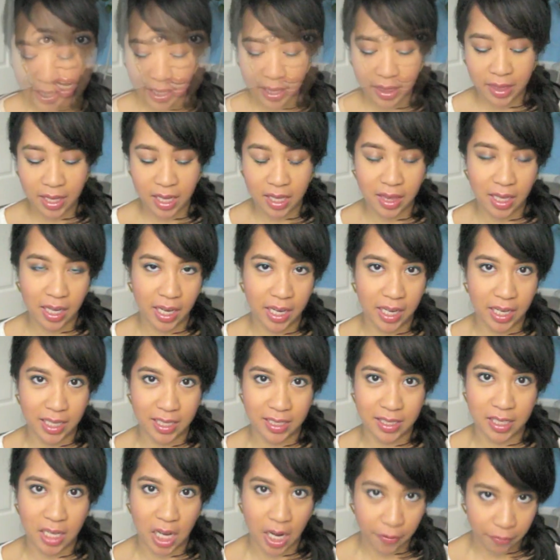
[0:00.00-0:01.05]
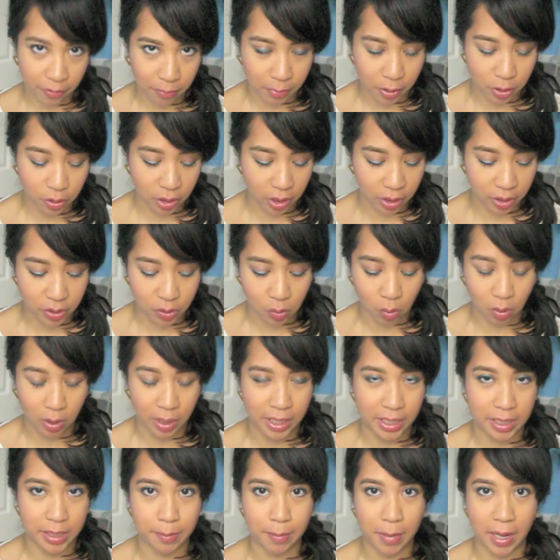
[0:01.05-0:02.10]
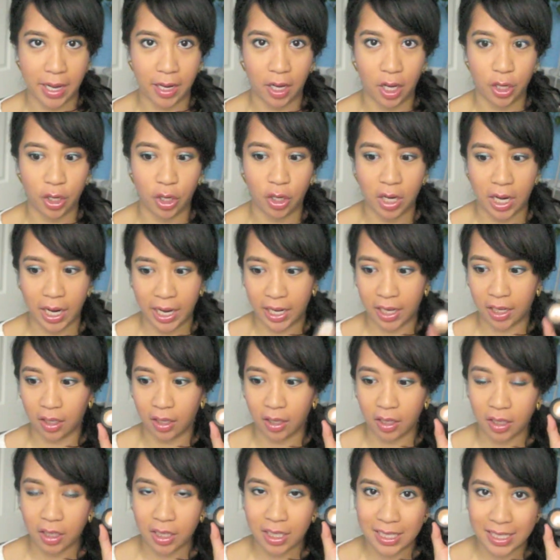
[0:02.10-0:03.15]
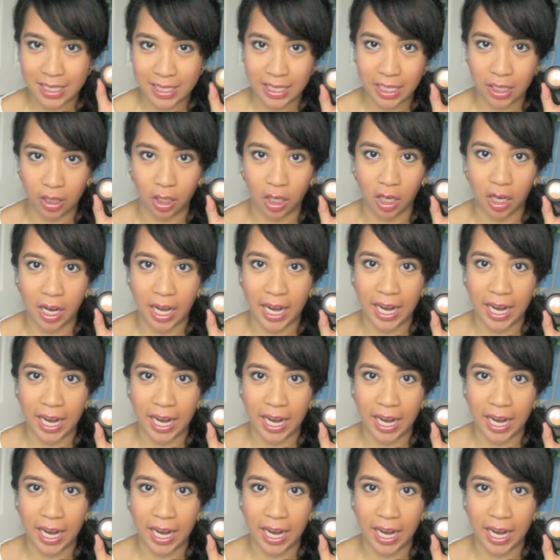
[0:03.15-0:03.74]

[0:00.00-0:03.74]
The second thing that is not from the drugstore is my under eye concealer,